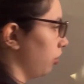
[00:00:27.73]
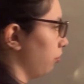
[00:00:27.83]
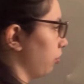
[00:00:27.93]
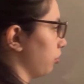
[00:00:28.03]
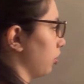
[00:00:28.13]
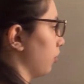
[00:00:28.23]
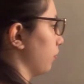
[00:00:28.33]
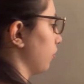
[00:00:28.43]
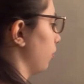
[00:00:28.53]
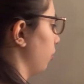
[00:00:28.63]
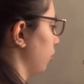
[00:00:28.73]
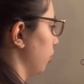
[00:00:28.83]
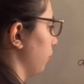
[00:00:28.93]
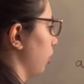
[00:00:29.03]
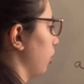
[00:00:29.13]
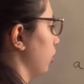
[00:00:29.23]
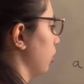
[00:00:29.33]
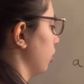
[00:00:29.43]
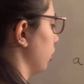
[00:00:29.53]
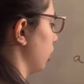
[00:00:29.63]
We will have all the way
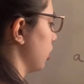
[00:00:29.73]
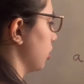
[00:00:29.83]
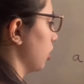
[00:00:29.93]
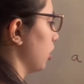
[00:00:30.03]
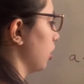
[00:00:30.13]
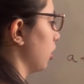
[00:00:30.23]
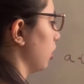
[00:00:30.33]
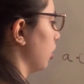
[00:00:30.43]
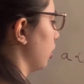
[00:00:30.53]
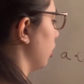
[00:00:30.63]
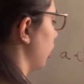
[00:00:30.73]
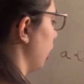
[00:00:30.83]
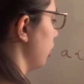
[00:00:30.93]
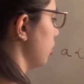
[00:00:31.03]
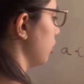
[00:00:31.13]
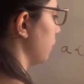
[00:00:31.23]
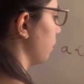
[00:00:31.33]
these lines.